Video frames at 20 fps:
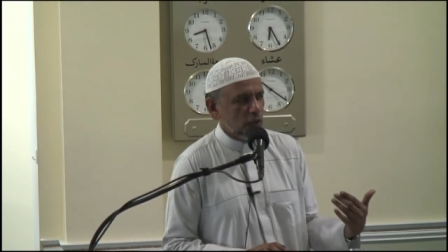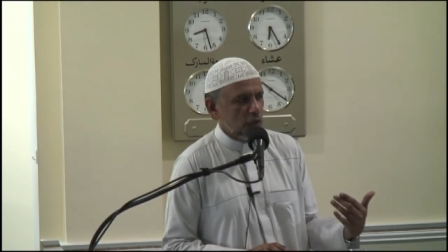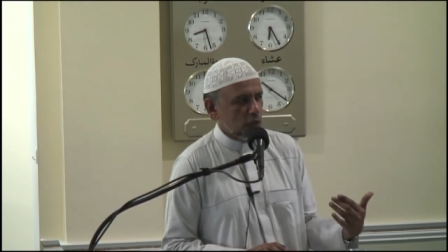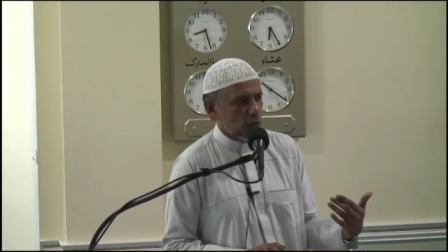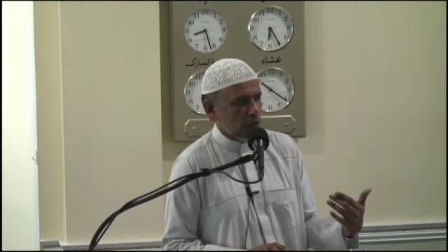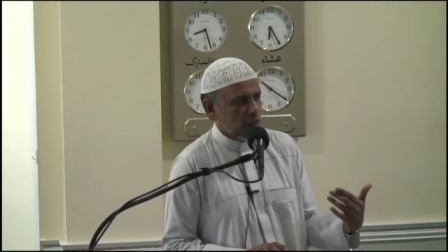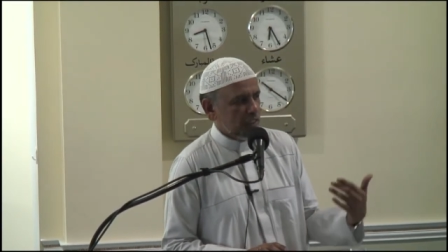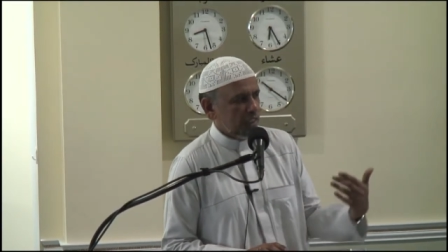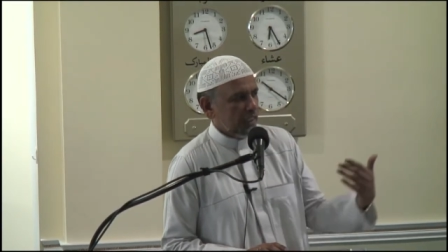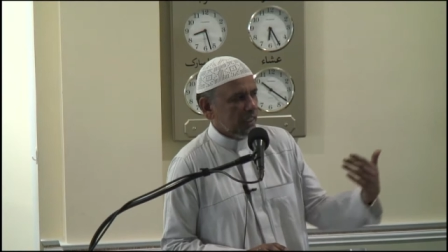
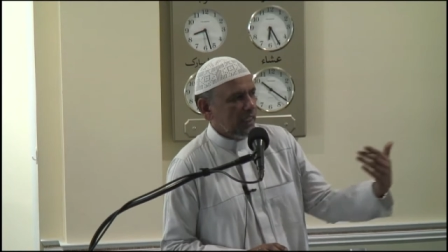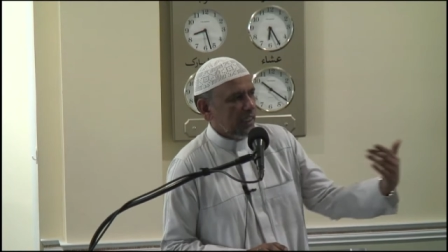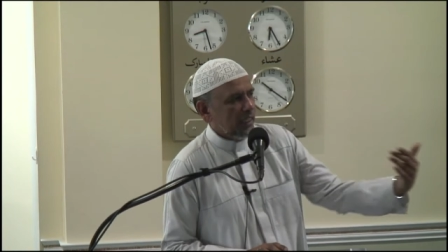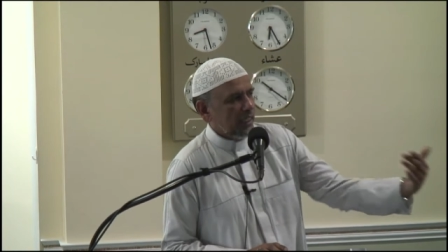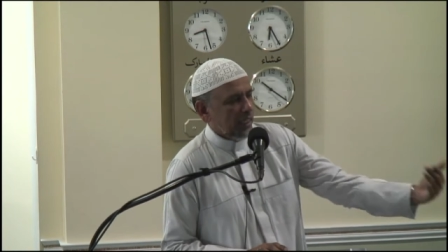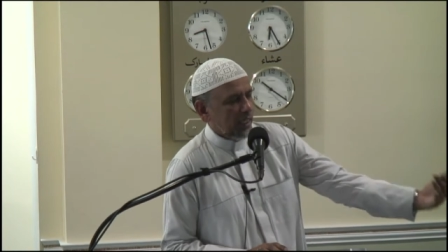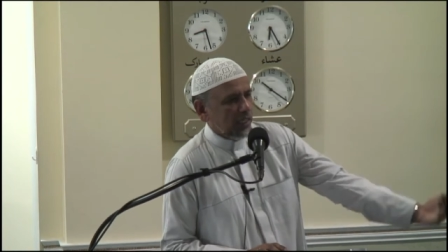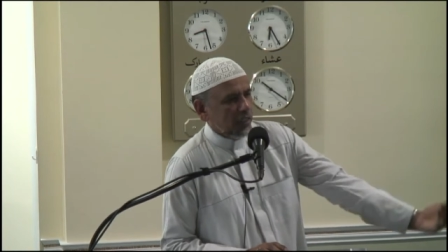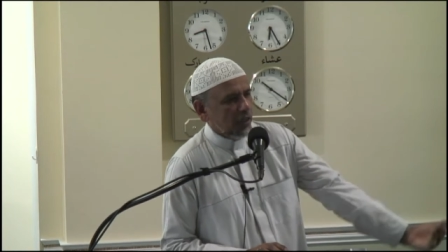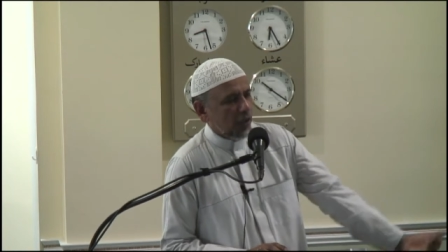to
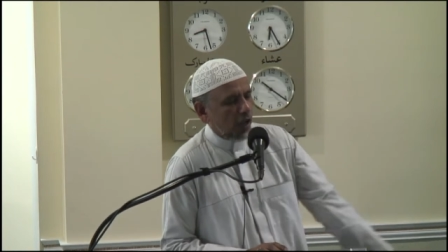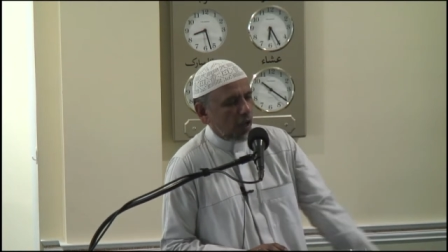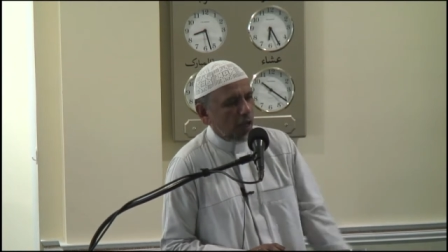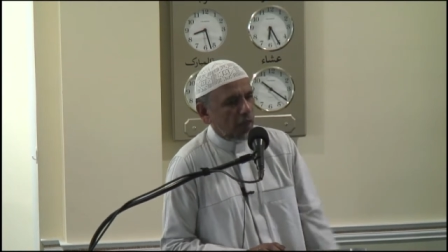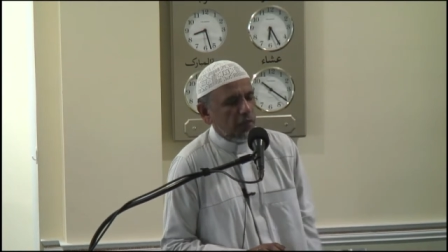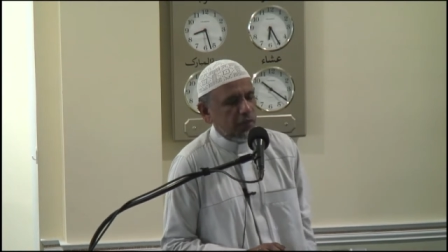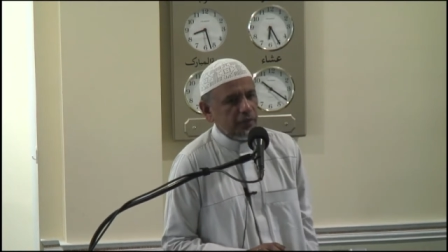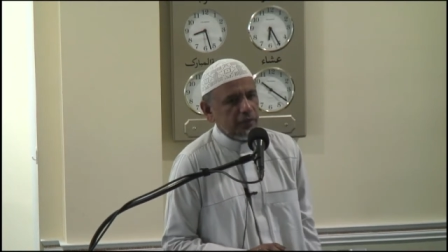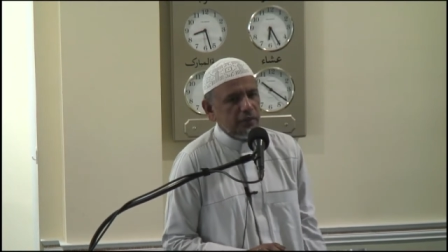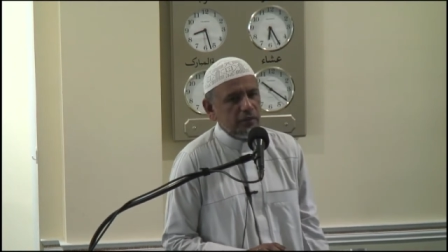see in
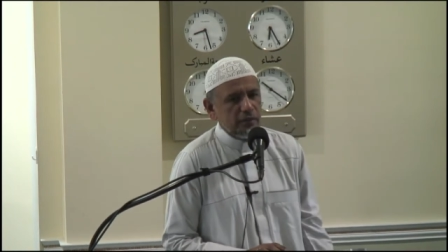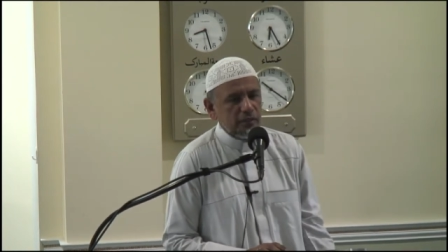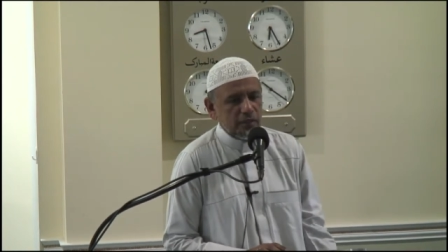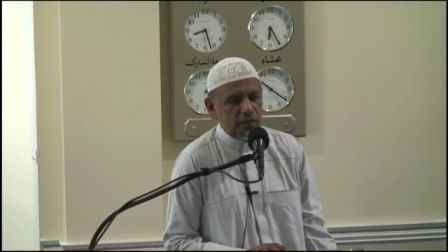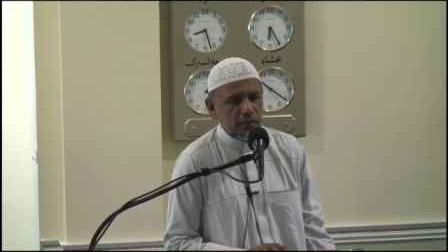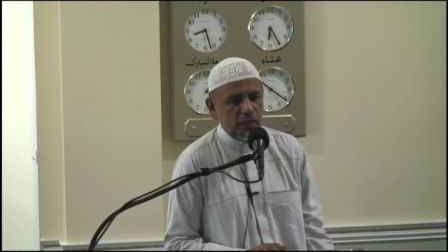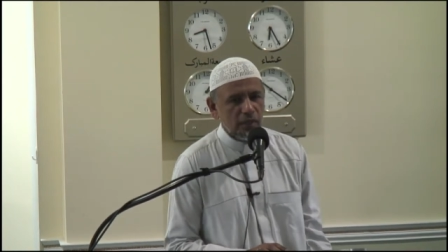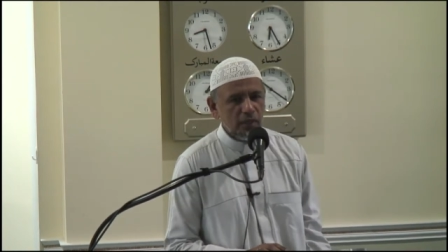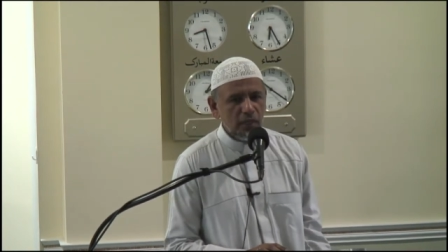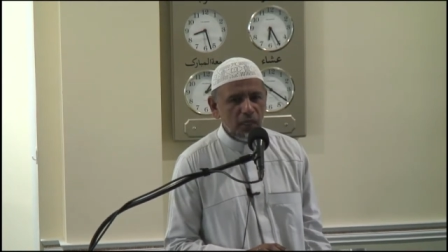
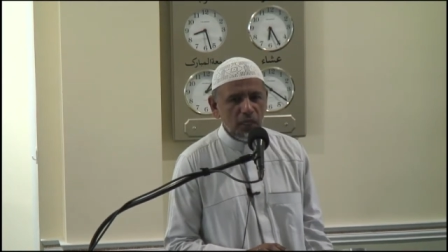others,